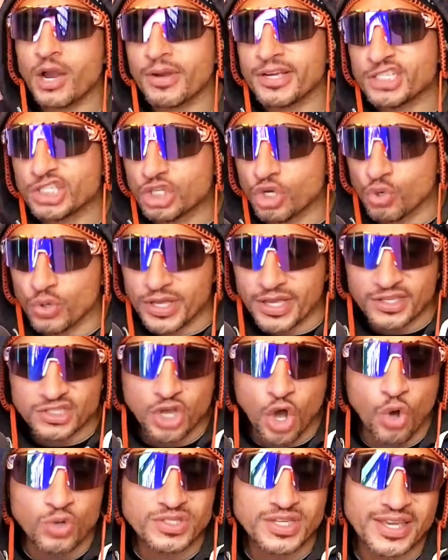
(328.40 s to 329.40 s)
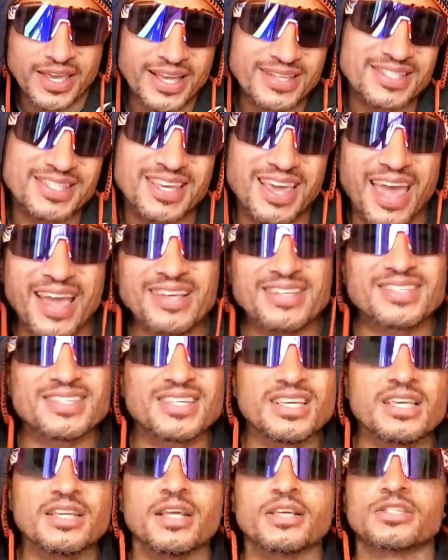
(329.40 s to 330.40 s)
Jeudy goes against
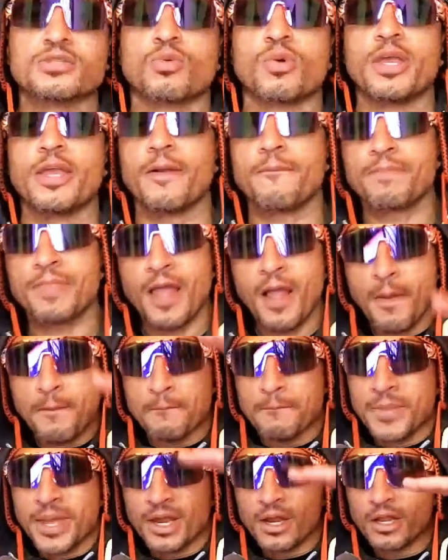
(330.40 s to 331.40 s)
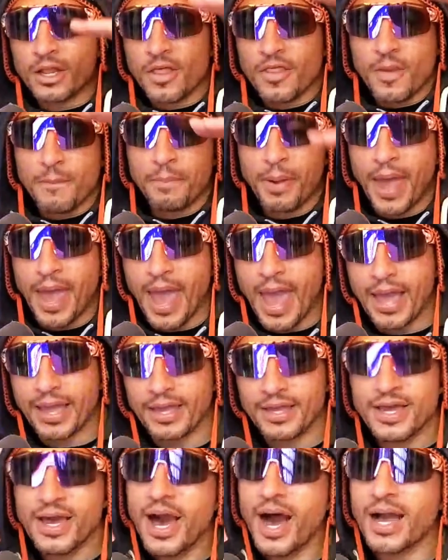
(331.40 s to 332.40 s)
KC this week, middle of the
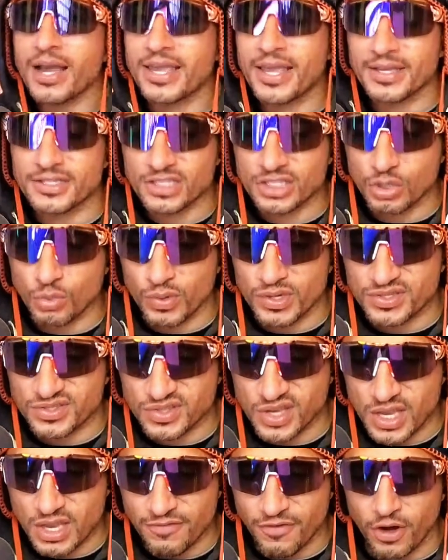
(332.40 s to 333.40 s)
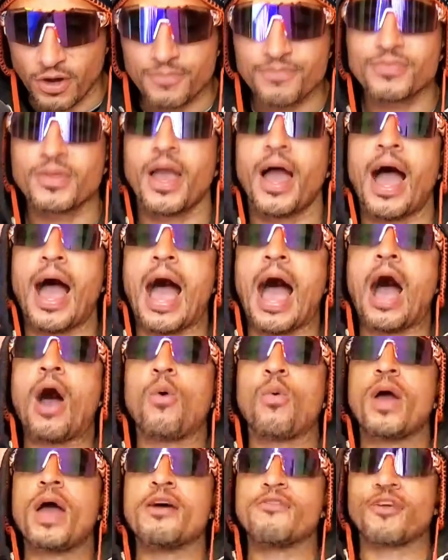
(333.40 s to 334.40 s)
pack against the receiver.
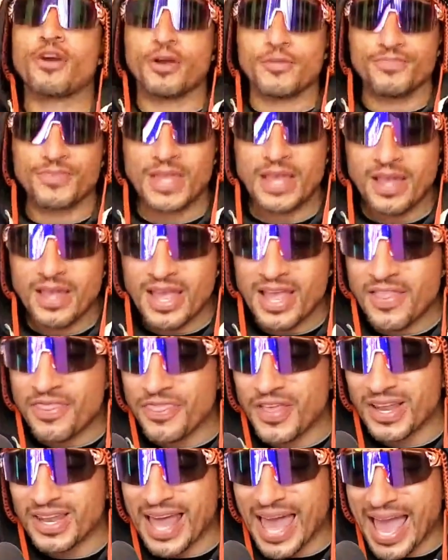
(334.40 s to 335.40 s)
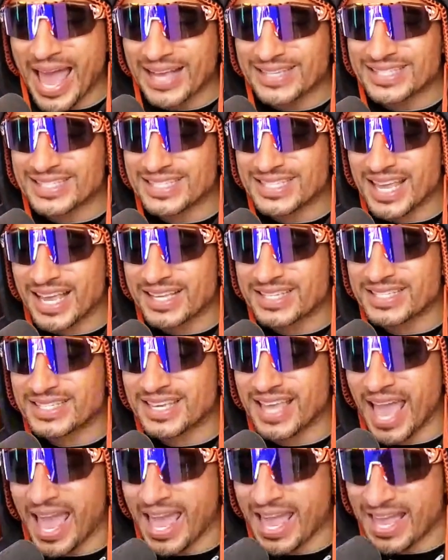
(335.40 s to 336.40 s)
However, in the last 6
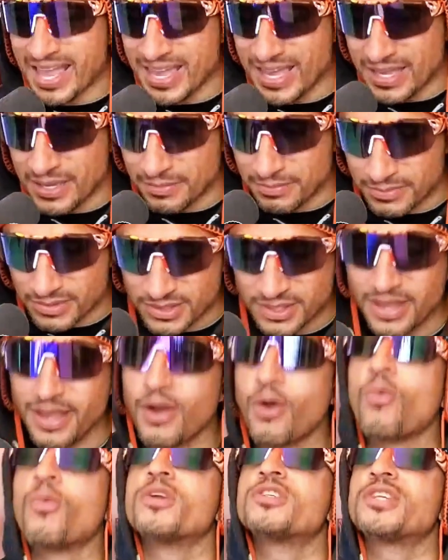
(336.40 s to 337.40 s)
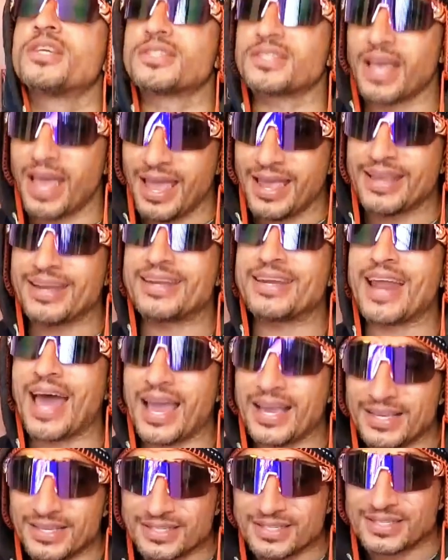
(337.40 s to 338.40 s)
games, which is a
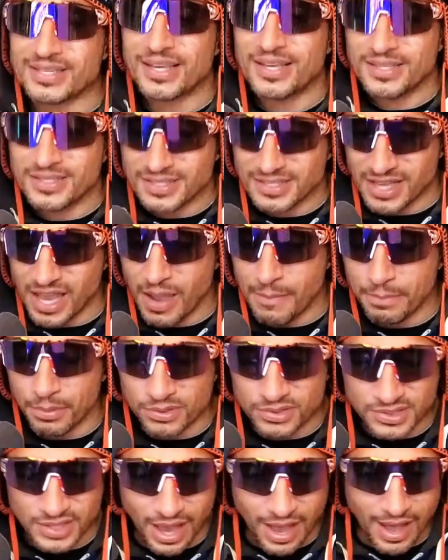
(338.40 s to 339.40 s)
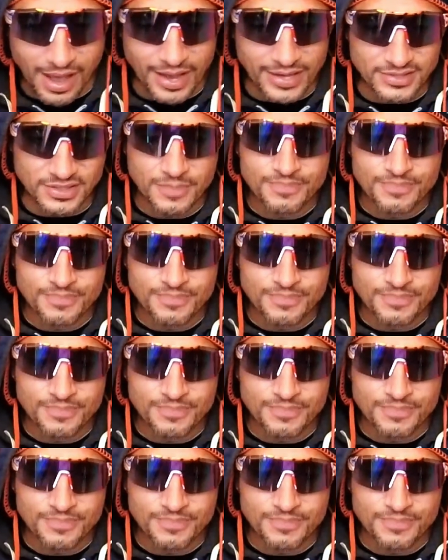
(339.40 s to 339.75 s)
nice sample size,